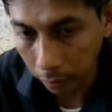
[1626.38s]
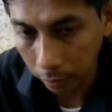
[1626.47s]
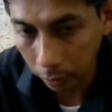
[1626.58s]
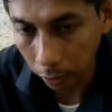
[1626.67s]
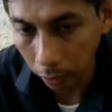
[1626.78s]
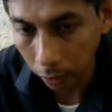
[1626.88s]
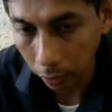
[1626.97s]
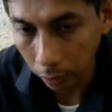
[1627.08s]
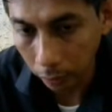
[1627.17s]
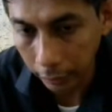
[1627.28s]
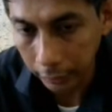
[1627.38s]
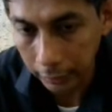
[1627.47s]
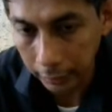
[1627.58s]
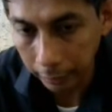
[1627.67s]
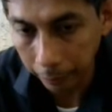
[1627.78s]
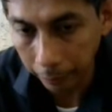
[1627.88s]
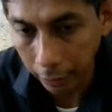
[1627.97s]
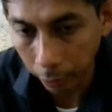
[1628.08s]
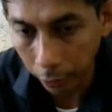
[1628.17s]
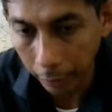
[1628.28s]
So this is the
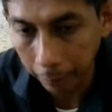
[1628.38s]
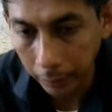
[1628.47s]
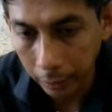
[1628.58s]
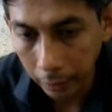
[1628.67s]
PWM.